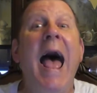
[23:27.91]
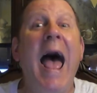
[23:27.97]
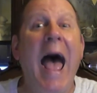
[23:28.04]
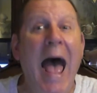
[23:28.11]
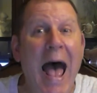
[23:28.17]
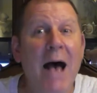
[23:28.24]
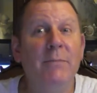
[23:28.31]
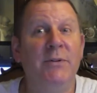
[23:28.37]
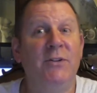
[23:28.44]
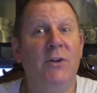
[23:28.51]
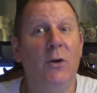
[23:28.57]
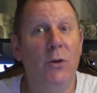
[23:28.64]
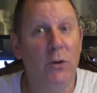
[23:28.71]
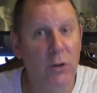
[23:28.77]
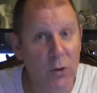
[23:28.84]

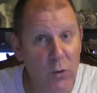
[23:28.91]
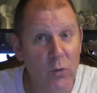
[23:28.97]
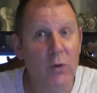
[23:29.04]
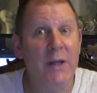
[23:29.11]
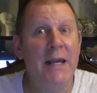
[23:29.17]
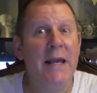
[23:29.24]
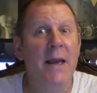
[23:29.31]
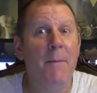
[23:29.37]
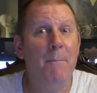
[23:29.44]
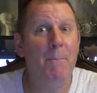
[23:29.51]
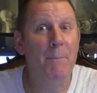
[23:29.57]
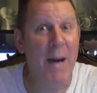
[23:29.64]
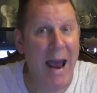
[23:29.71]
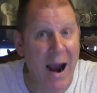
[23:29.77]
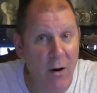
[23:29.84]
absolutely
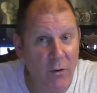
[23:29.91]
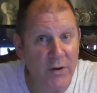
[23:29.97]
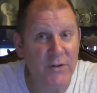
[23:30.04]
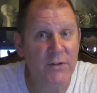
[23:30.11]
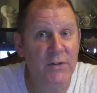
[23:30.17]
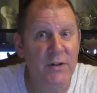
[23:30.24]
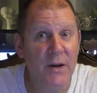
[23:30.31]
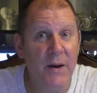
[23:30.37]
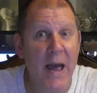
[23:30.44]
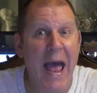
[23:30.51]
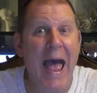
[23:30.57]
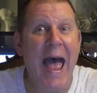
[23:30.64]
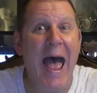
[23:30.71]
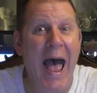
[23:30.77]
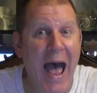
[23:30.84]
embarrassed,
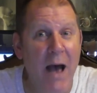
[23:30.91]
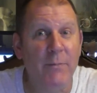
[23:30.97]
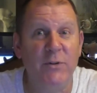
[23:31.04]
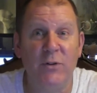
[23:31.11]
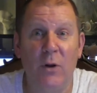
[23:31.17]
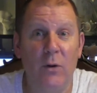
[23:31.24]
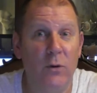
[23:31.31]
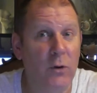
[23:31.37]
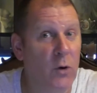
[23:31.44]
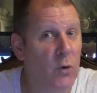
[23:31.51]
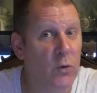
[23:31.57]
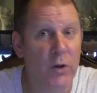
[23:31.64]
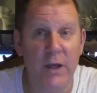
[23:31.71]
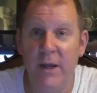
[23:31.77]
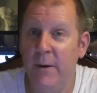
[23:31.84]

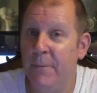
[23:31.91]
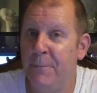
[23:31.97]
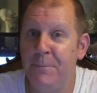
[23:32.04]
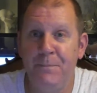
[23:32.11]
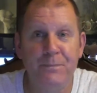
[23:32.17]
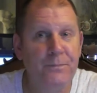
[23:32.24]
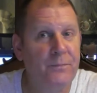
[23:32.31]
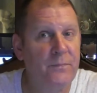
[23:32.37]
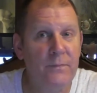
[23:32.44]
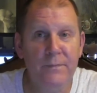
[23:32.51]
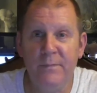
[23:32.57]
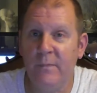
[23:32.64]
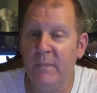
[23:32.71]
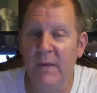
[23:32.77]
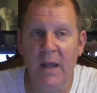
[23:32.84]
absolutely.
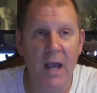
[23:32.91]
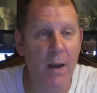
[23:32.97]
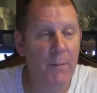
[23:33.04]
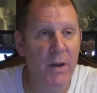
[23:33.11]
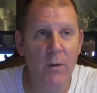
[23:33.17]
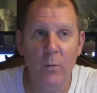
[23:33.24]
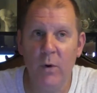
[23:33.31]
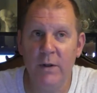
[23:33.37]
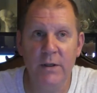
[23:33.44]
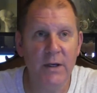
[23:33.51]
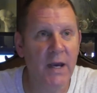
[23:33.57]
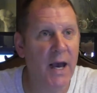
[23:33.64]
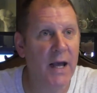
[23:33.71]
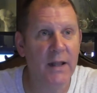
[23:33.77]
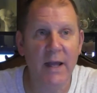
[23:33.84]
I mean, when you
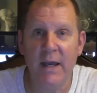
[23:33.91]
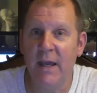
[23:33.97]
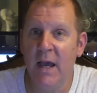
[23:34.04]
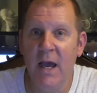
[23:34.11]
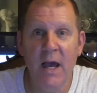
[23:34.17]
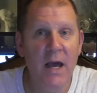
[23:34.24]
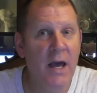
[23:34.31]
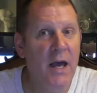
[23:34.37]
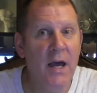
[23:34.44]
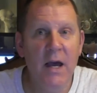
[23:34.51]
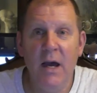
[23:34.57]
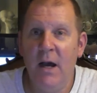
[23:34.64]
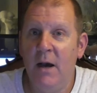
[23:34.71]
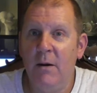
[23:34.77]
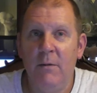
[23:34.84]
got like
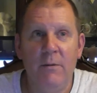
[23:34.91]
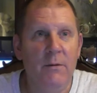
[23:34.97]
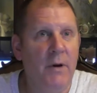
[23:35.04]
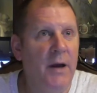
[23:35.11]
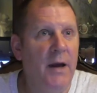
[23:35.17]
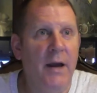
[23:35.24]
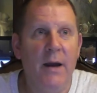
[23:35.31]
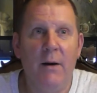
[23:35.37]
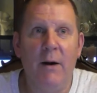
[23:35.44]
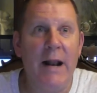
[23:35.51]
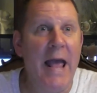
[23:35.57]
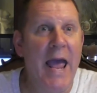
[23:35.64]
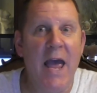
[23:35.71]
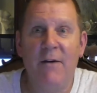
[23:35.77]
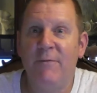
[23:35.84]
on
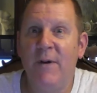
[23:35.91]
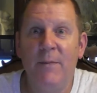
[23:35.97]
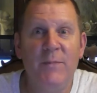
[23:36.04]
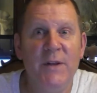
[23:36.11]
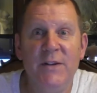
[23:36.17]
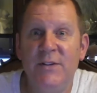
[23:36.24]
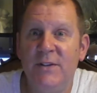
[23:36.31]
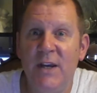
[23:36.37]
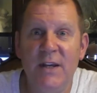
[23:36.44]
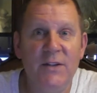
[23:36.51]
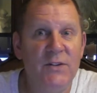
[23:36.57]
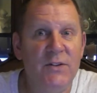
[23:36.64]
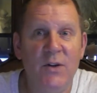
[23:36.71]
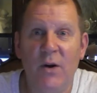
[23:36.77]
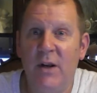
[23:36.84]
half empty
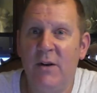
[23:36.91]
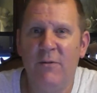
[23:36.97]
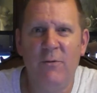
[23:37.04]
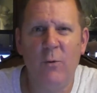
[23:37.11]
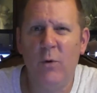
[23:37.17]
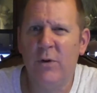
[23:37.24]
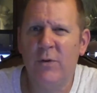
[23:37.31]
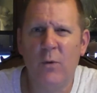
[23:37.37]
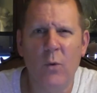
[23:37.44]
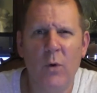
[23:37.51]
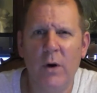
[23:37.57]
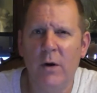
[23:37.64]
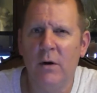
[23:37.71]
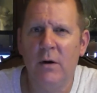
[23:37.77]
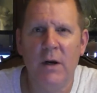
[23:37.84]
seats to, in the fourth
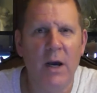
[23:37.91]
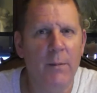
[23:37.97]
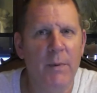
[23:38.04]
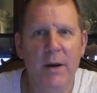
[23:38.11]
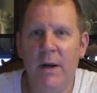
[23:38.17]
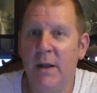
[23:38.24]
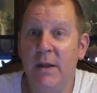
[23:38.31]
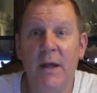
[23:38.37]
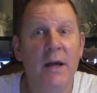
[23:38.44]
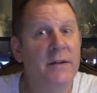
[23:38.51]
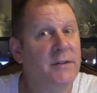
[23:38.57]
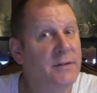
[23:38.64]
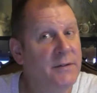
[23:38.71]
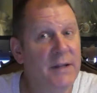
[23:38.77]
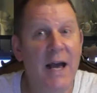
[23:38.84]
quarter. I mean,
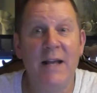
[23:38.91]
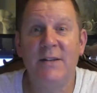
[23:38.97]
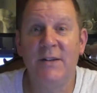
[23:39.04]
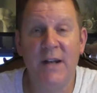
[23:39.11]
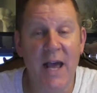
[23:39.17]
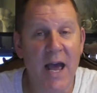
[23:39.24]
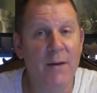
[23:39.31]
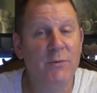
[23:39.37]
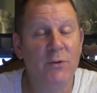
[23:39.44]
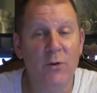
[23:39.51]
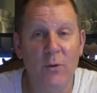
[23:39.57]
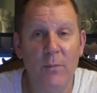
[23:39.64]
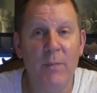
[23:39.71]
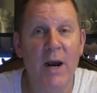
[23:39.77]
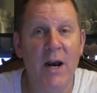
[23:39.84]
that's that's an
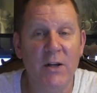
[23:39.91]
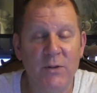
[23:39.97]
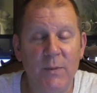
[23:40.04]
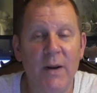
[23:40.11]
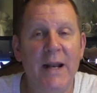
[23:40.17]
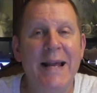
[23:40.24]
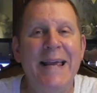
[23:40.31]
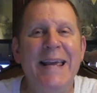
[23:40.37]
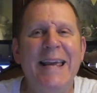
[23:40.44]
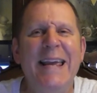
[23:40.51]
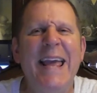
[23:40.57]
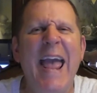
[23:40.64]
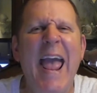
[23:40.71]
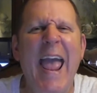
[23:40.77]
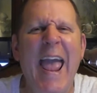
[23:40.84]
absolute embarrassment. He
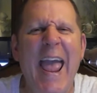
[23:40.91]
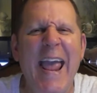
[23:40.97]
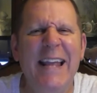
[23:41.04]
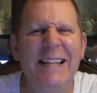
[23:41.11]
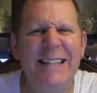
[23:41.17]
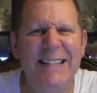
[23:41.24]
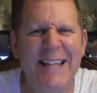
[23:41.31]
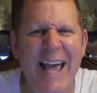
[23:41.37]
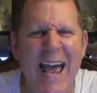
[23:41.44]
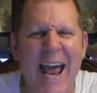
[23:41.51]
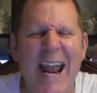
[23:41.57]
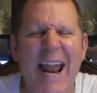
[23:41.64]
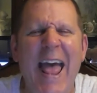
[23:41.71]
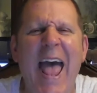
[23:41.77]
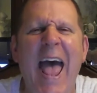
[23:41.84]
hates
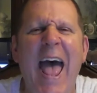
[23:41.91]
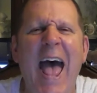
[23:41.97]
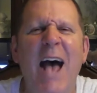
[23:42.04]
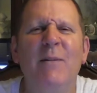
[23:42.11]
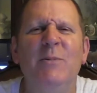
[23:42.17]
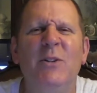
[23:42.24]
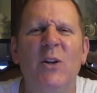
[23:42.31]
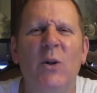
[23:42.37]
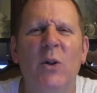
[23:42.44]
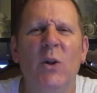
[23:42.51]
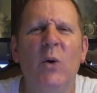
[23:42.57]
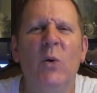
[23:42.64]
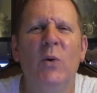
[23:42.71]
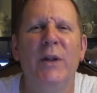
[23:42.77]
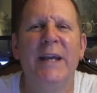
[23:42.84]
that.
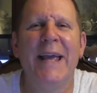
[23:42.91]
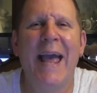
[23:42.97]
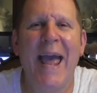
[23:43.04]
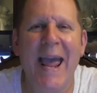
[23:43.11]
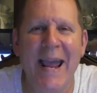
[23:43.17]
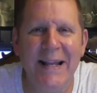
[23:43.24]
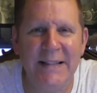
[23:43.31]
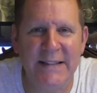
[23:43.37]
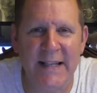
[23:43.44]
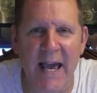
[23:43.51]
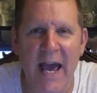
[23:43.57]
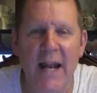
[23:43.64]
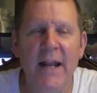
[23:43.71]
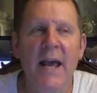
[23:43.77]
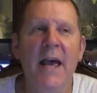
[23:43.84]
Absolutely hates
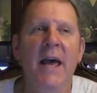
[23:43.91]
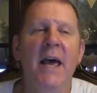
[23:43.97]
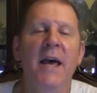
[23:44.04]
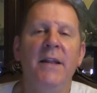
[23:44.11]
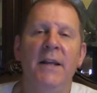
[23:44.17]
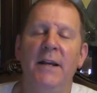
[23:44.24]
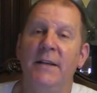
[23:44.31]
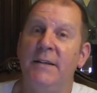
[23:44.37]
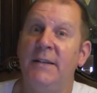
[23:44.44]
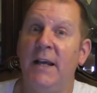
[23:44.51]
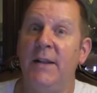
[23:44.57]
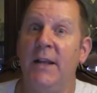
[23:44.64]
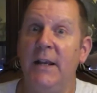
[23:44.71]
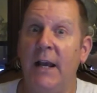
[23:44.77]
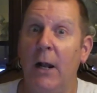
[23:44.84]
that. And instead,
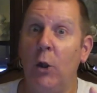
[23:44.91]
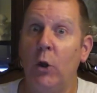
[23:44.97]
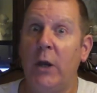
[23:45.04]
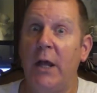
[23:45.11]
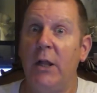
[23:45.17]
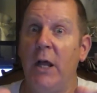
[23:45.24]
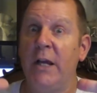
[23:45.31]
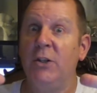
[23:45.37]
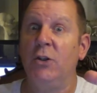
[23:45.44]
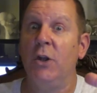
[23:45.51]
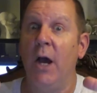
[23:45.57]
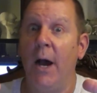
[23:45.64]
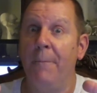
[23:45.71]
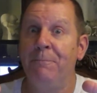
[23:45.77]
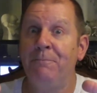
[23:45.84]
then you got to look at like
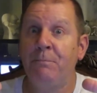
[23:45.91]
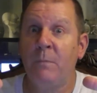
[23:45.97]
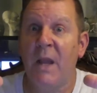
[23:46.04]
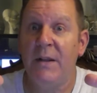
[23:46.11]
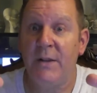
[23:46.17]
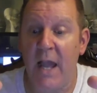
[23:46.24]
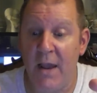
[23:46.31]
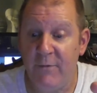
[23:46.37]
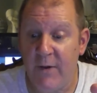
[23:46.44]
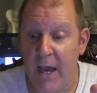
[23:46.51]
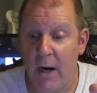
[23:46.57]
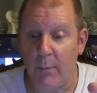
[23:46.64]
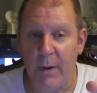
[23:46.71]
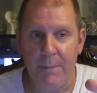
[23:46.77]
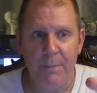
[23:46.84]
um, Dave
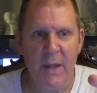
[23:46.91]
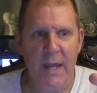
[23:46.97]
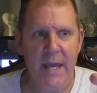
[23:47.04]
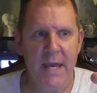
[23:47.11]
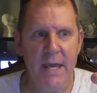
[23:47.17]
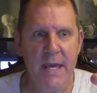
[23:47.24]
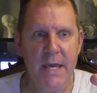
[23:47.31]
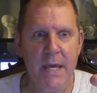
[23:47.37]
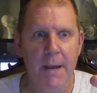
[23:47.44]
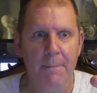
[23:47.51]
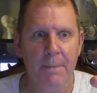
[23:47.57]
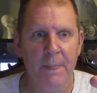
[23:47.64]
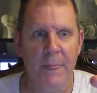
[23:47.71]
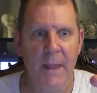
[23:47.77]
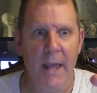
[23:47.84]
Gettleman. He
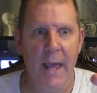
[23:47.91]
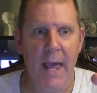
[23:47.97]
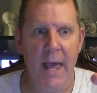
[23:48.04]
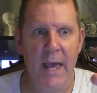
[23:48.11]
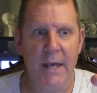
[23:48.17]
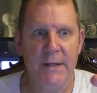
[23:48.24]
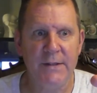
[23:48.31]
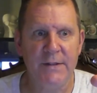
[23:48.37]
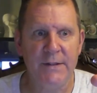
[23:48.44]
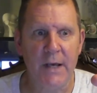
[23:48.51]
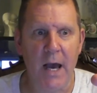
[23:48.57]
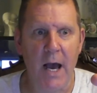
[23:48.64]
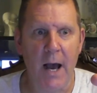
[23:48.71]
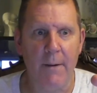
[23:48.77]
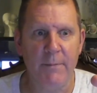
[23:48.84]
has
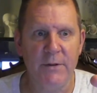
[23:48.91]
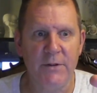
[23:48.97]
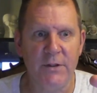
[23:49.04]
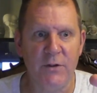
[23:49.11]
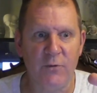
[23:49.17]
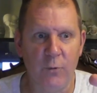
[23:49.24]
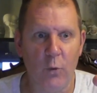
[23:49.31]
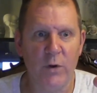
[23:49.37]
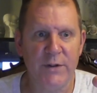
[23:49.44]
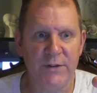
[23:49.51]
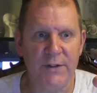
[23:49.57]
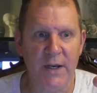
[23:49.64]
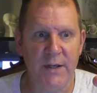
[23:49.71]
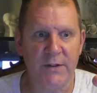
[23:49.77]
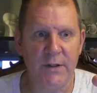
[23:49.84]
uh, this is his fourth
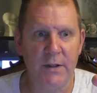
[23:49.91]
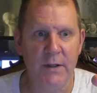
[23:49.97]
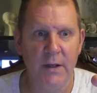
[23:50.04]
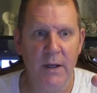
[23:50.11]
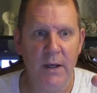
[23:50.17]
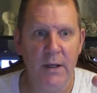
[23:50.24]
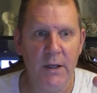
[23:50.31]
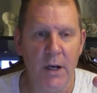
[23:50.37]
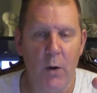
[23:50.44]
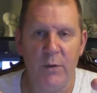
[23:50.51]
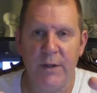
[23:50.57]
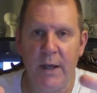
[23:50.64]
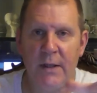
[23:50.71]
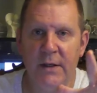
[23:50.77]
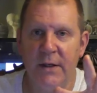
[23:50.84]
season. You know, at
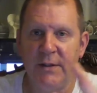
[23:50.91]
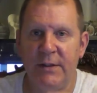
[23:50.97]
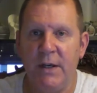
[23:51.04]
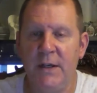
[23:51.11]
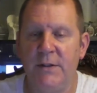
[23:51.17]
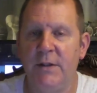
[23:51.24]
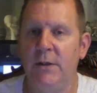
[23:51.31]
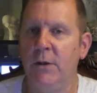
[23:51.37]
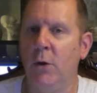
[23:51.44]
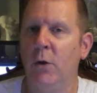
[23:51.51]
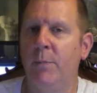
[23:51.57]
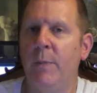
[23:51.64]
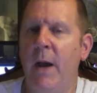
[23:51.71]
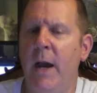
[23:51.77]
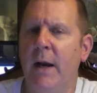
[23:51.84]
the end of the season, you
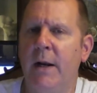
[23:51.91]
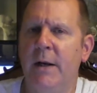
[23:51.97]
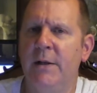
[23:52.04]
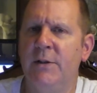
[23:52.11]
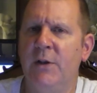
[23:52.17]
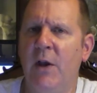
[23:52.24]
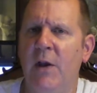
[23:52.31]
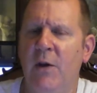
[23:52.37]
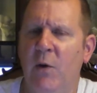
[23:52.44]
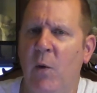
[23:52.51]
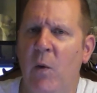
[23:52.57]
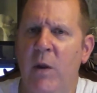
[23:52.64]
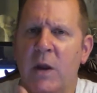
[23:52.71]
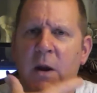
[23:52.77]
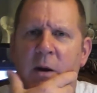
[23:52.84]
look back and it's uh,
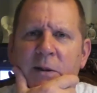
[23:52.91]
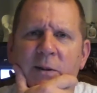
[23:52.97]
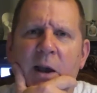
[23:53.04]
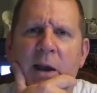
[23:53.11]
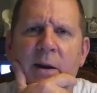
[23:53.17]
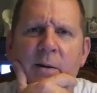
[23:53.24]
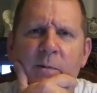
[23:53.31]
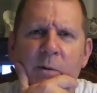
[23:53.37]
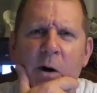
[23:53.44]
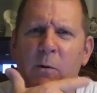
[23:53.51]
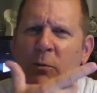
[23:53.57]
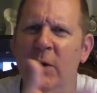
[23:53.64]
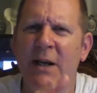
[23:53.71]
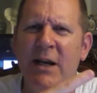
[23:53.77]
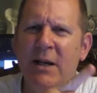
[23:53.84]
you know, it's like, are
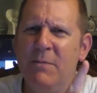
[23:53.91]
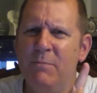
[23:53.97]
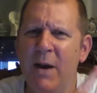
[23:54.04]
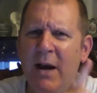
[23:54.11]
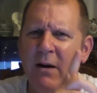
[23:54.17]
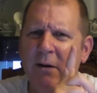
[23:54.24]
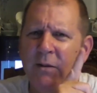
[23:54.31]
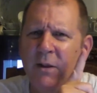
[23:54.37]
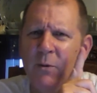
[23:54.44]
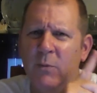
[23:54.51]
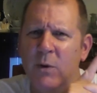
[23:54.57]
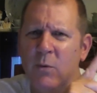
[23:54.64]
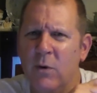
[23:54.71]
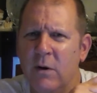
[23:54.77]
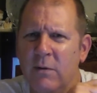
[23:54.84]
we any better than we
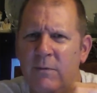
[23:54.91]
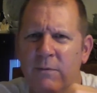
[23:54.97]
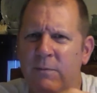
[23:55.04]
were?